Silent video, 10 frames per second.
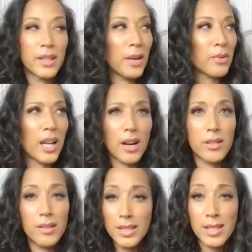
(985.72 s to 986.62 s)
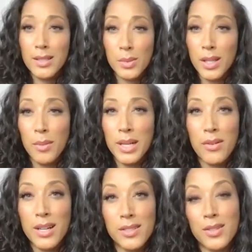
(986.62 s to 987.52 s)
they were like, "Are you going to tell us what the opening
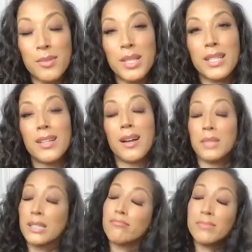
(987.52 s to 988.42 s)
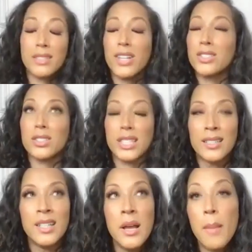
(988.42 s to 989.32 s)
credits are going to be?" I'm like, mm, "Eventually,"
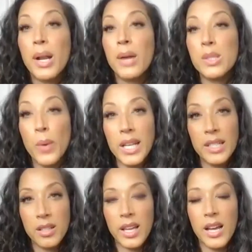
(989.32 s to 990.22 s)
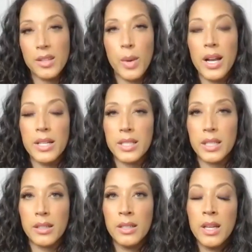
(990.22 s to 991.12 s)
but I was waiting till I got the right
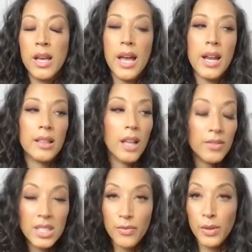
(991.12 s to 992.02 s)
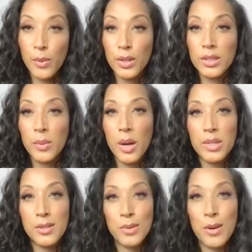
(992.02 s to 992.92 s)
idea. And I love a different world, and we always
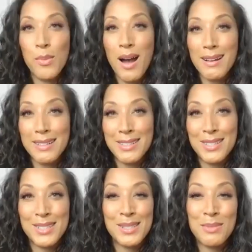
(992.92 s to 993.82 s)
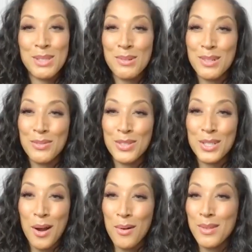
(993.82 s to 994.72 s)
do an homage to some sort of
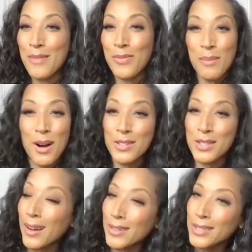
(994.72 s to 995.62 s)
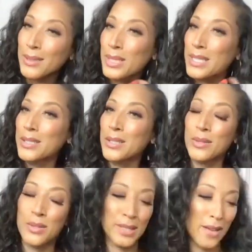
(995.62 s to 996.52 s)
show that from our childhood. We did two
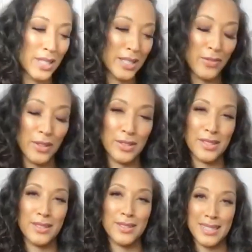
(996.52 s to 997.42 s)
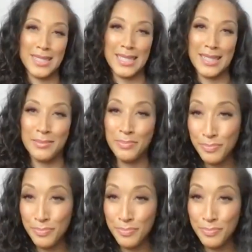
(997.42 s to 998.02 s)
two seven in the first season.